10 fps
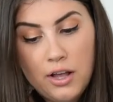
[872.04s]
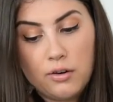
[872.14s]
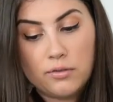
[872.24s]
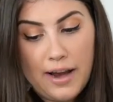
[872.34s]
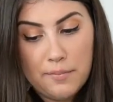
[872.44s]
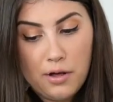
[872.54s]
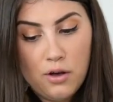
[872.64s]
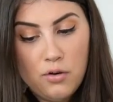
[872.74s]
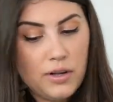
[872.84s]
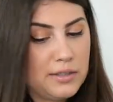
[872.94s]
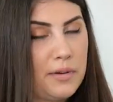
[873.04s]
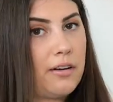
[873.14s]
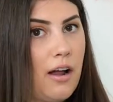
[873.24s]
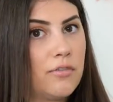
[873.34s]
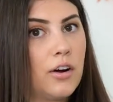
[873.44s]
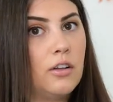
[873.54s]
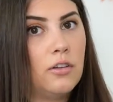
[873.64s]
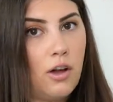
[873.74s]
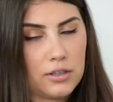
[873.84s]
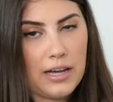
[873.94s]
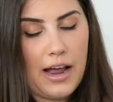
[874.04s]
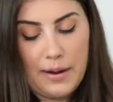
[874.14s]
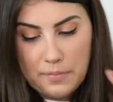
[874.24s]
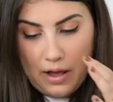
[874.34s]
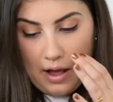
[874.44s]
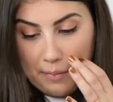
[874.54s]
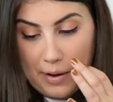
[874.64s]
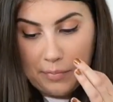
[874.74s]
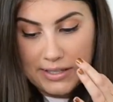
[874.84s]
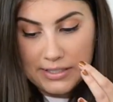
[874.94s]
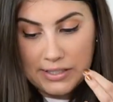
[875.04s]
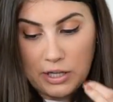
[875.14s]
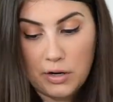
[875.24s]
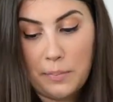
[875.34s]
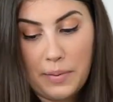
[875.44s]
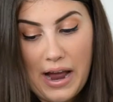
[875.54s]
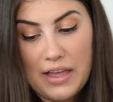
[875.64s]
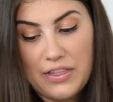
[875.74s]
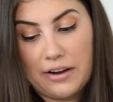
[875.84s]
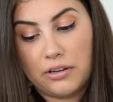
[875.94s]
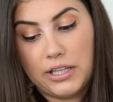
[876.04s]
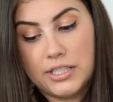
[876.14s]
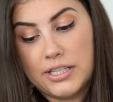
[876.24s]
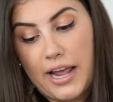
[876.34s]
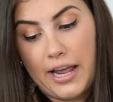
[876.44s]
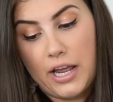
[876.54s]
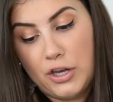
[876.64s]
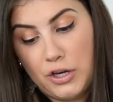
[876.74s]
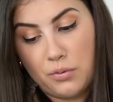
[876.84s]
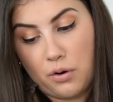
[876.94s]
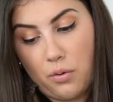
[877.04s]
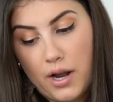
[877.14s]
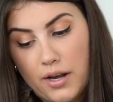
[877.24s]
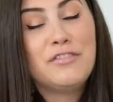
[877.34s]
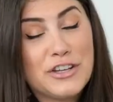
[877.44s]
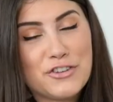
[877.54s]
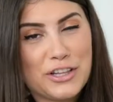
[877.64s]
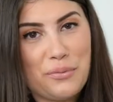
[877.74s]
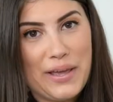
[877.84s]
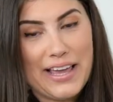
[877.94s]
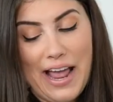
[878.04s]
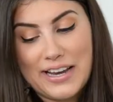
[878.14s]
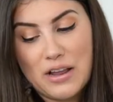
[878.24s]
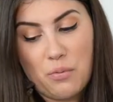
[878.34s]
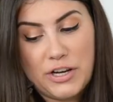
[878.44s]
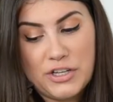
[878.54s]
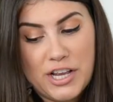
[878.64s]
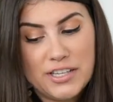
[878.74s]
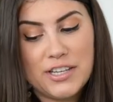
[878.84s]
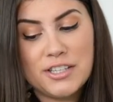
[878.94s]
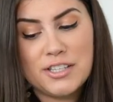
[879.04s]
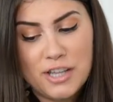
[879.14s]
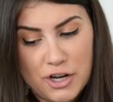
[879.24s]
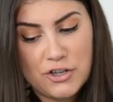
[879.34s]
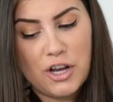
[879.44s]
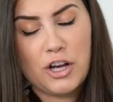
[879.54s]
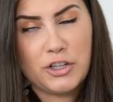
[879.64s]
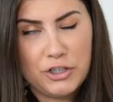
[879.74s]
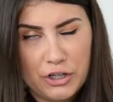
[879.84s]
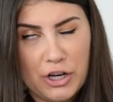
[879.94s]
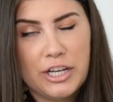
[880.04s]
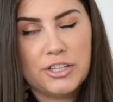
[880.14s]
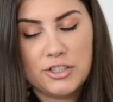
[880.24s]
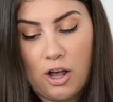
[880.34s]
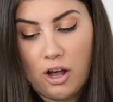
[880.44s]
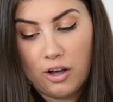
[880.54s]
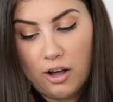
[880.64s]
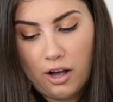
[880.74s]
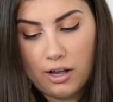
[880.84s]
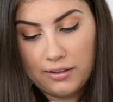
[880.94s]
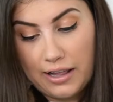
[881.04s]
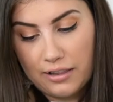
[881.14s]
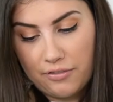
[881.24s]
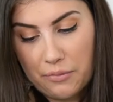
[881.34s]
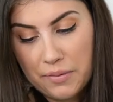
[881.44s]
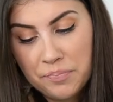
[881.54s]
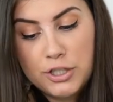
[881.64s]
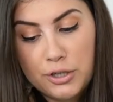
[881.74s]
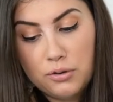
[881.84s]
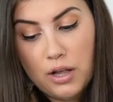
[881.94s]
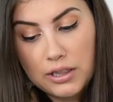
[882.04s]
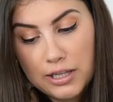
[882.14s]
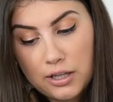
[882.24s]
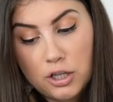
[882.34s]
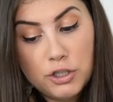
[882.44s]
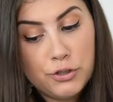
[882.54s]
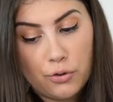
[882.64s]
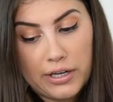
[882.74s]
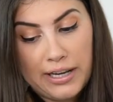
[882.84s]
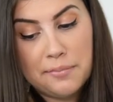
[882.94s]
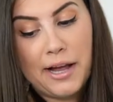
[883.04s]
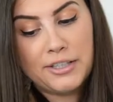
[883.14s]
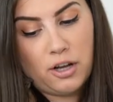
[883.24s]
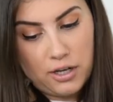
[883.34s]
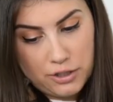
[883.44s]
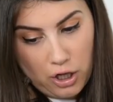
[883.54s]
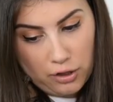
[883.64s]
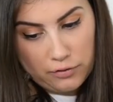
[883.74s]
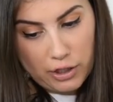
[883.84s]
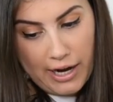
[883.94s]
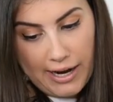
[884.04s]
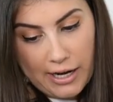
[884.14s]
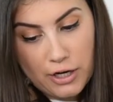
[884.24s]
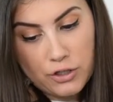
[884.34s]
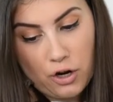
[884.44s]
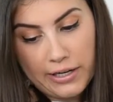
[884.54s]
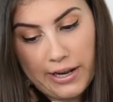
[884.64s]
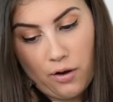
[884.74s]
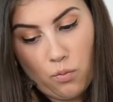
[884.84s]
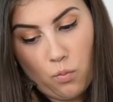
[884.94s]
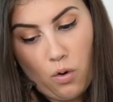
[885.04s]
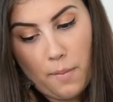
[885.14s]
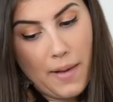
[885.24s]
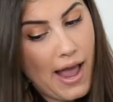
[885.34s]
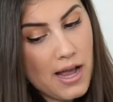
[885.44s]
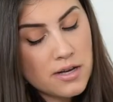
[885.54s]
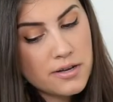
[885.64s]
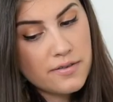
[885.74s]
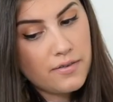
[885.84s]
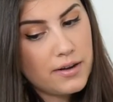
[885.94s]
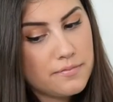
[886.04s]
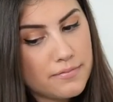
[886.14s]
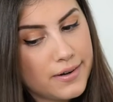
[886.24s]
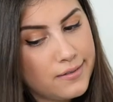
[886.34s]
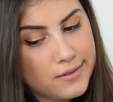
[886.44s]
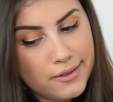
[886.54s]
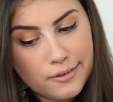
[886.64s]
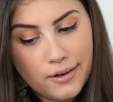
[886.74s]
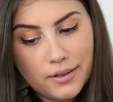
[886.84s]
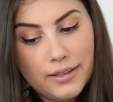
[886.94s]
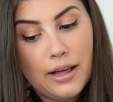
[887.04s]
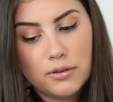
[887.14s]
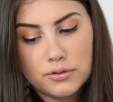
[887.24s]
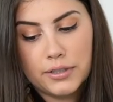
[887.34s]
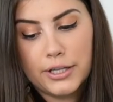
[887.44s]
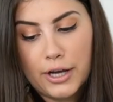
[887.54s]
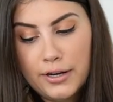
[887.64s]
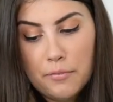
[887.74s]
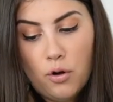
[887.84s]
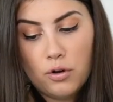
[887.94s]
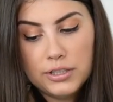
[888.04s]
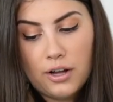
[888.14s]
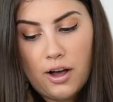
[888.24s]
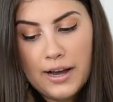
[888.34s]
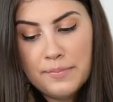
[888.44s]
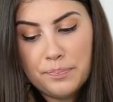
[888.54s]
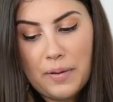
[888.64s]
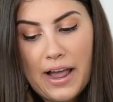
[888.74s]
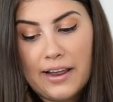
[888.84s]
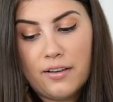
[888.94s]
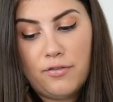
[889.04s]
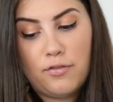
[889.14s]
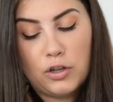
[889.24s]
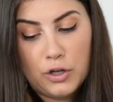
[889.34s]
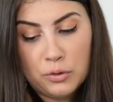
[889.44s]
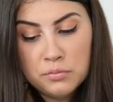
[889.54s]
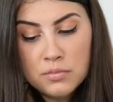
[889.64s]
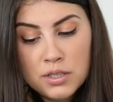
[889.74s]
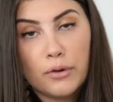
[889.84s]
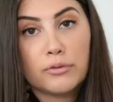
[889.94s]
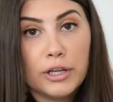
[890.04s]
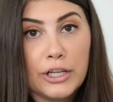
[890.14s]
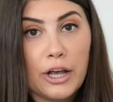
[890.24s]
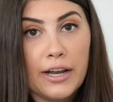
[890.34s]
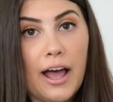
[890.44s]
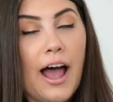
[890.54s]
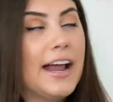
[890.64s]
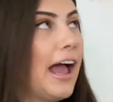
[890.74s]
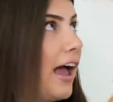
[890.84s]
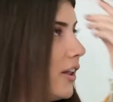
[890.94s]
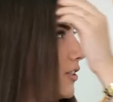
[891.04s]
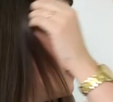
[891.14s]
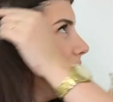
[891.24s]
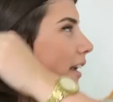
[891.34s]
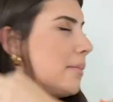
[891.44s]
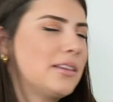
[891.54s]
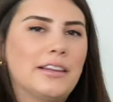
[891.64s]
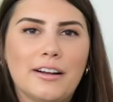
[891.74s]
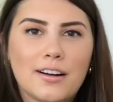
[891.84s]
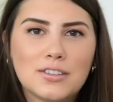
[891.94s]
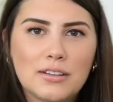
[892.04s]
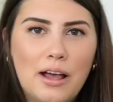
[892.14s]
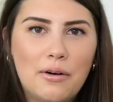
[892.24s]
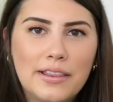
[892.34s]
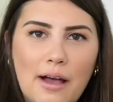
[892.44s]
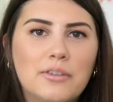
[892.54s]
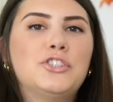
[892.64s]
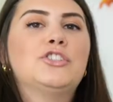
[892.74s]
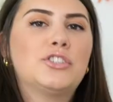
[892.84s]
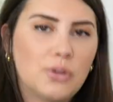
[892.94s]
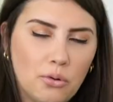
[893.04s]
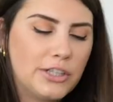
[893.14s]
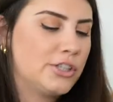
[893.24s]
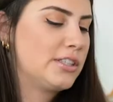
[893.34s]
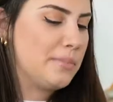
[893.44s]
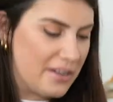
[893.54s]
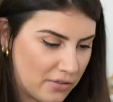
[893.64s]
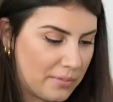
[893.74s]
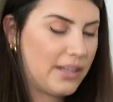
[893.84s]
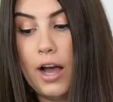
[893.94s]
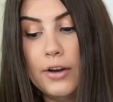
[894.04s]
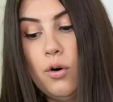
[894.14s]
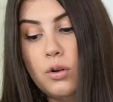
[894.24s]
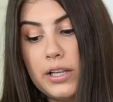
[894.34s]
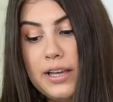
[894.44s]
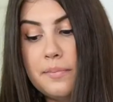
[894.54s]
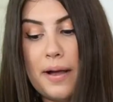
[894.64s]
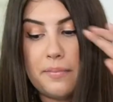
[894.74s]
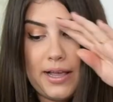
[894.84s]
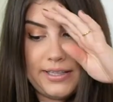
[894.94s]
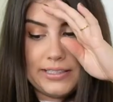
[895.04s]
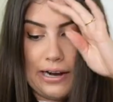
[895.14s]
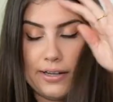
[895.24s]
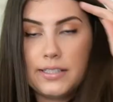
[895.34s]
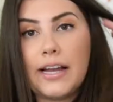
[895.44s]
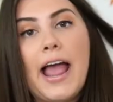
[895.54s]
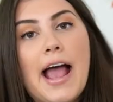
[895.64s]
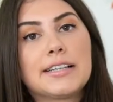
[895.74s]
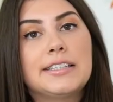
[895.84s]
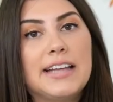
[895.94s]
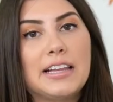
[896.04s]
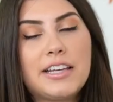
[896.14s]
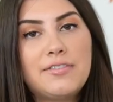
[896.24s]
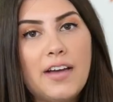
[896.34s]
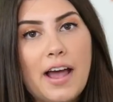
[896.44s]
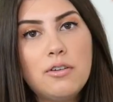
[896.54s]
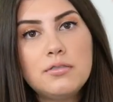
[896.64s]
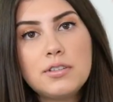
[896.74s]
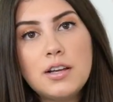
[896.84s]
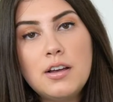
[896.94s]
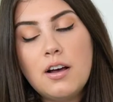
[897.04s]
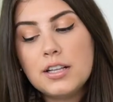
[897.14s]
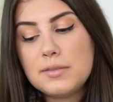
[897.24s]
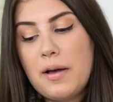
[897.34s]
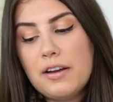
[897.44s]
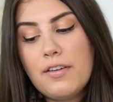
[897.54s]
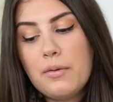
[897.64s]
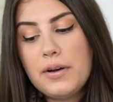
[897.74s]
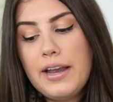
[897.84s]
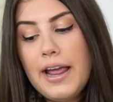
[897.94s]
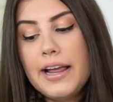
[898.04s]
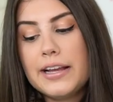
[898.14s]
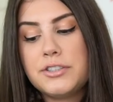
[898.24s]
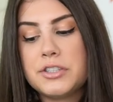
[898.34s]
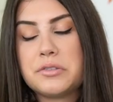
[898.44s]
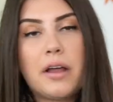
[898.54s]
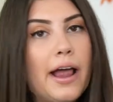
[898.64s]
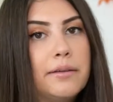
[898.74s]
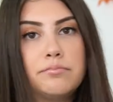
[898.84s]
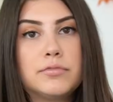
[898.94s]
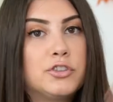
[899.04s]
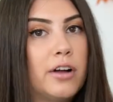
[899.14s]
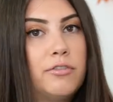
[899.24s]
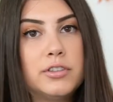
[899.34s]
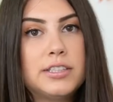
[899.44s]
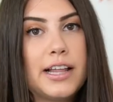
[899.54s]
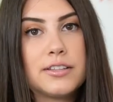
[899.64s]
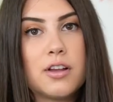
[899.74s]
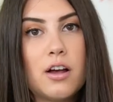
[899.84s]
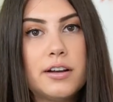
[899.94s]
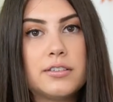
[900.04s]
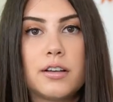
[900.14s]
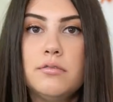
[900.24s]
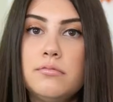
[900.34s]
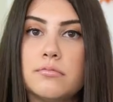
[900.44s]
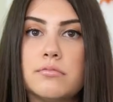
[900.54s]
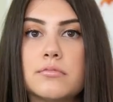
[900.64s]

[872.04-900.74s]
Rambo has been around for a long time by Bryson Tiller, but they released a newer one featuring The Weeknd, which is such a good song. Oh, I love that one. To Lil Shorty by Don Toliver and Donnie Womack. I'm pronouncing that correctly. That one's really good. Holding On by Flume, really good. I don't really care about the lyrics for that one. That one's solely just the beat for me. Unholy by Miley Cyrus, I accidentally found on Spotify one day. It just, I shuffled to that song and I was like, oh,